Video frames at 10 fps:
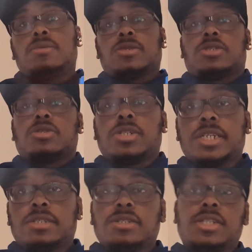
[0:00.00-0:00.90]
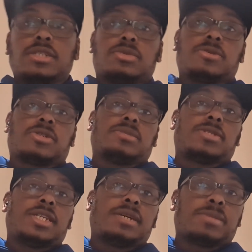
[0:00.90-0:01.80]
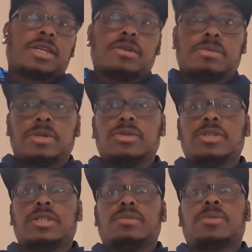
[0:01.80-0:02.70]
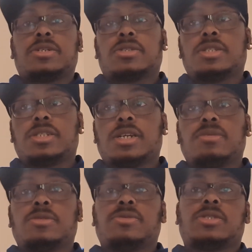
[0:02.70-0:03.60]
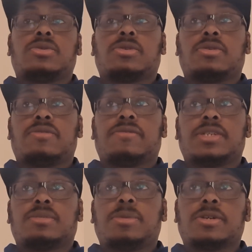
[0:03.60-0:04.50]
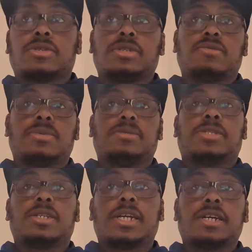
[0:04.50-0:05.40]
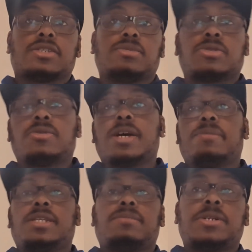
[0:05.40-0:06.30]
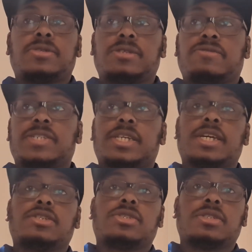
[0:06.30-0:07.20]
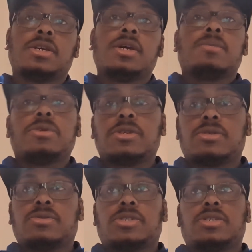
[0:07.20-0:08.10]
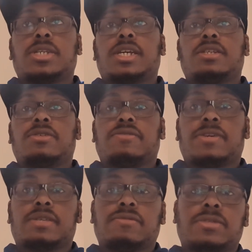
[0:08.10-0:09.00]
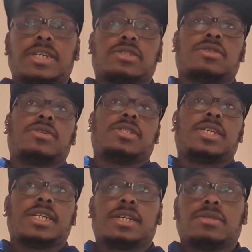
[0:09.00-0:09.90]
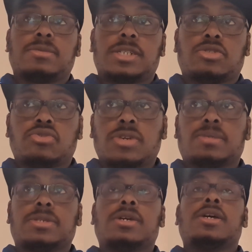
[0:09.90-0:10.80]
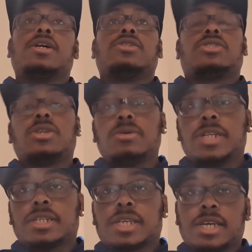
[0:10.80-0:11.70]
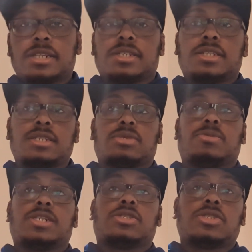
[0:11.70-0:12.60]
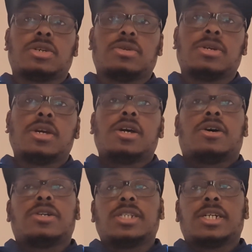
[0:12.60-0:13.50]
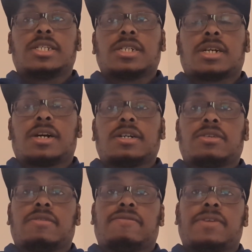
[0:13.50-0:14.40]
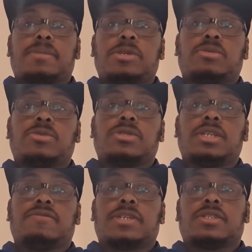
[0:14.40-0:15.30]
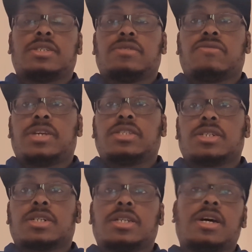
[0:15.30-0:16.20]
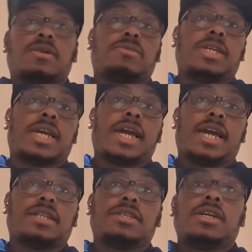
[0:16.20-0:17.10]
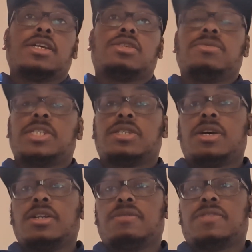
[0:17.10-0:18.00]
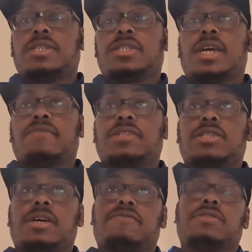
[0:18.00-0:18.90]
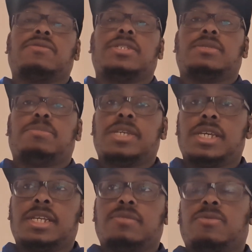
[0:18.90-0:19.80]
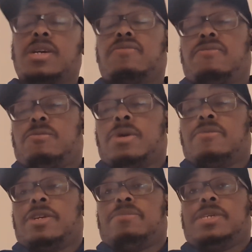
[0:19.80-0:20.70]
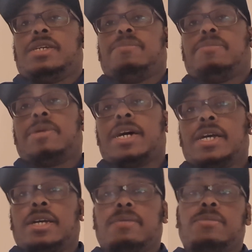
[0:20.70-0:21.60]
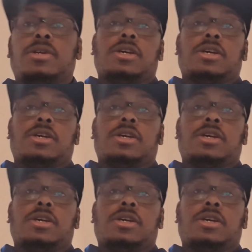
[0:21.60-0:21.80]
What's good, ladies and gents? Welcome to the MKO Pugilism Boxing Channel, where we talk all things boxing. Remember to like, subscribe, hit the bell notification, put it on also to get notified of all this content as and when it drops. So let's get into this one. So on the undercard of Fabio Wardley versus Fraser Clark, we had the return of the Savage after his beating, one round beating by